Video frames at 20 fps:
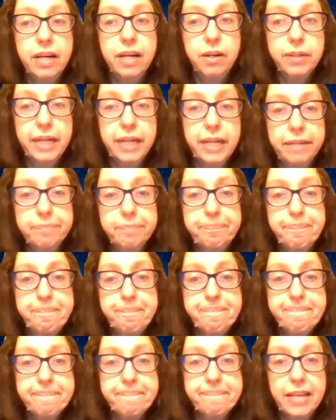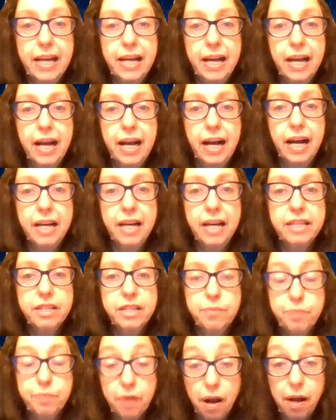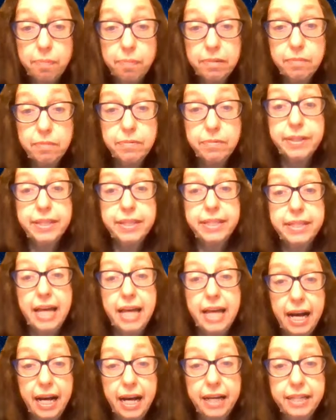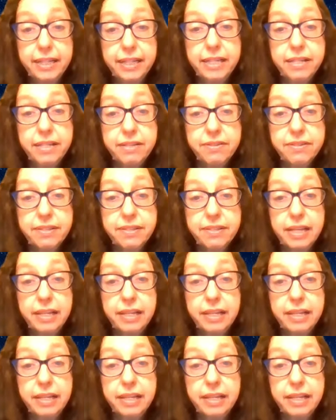Okay. The problem with that is